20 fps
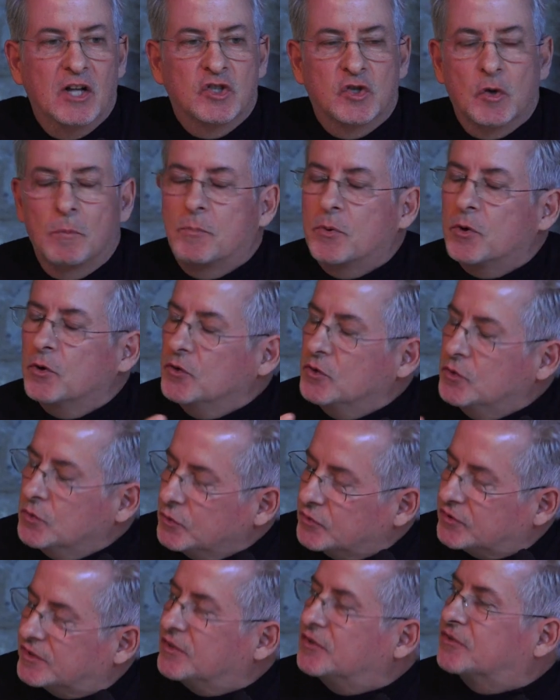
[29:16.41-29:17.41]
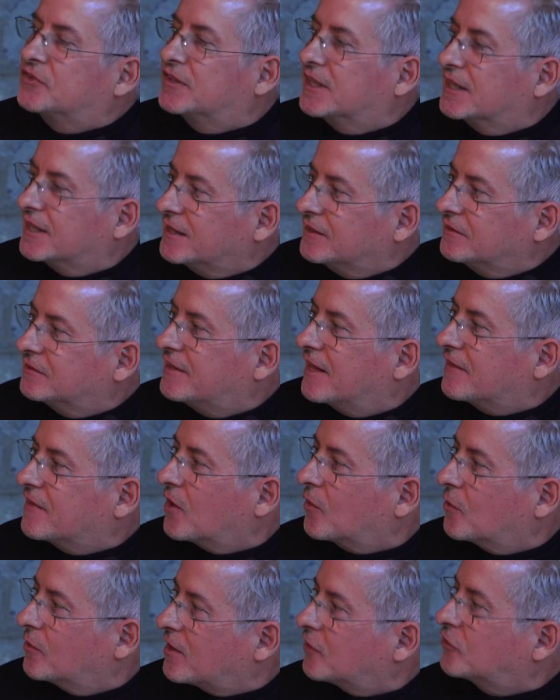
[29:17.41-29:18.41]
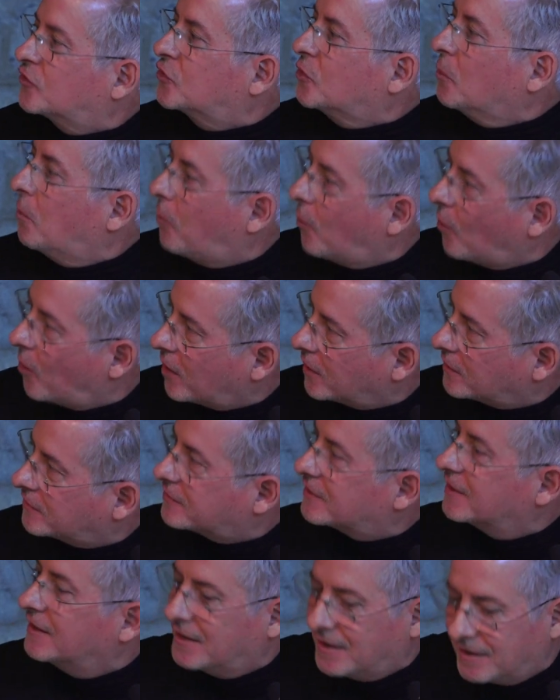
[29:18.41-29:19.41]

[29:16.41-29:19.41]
to produce the studies that are going to support